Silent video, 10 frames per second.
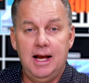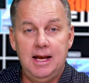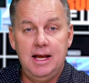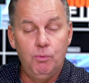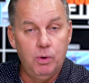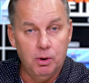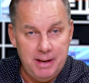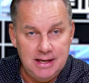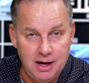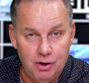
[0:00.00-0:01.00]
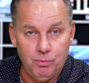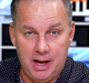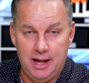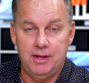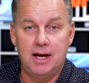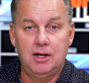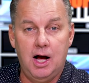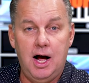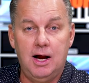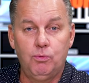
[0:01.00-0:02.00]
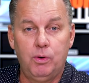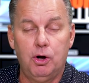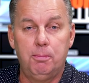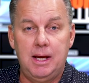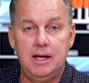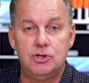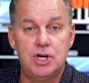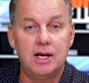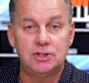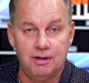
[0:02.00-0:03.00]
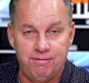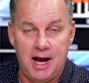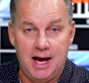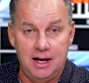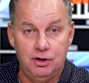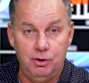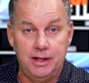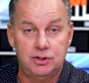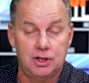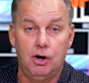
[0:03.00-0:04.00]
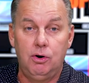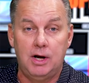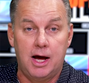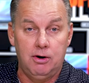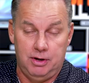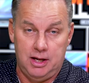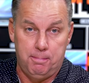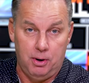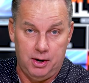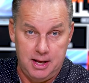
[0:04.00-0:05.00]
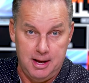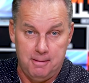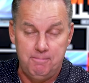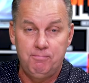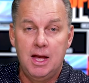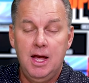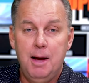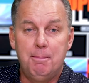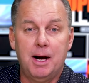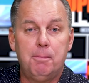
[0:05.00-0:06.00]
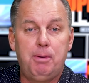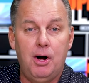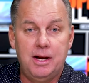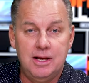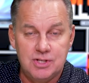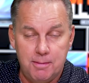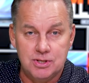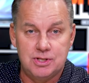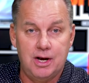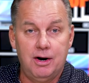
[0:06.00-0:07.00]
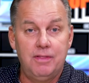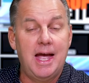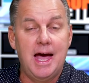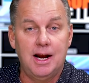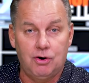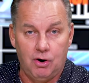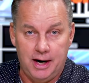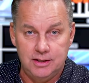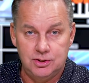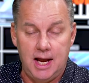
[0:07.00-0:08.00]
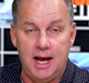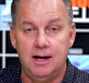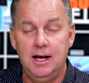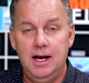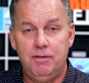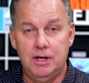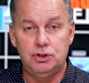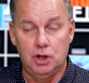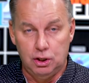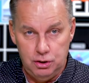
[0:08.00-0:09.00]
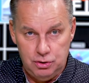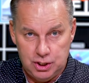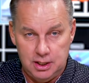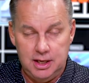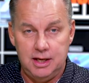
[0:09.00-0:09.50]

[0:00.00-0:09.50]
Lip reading: he will be dealt with, and God will be justified in doing so, not only upon him, but upon his emissary, the Antichrist. And this delusion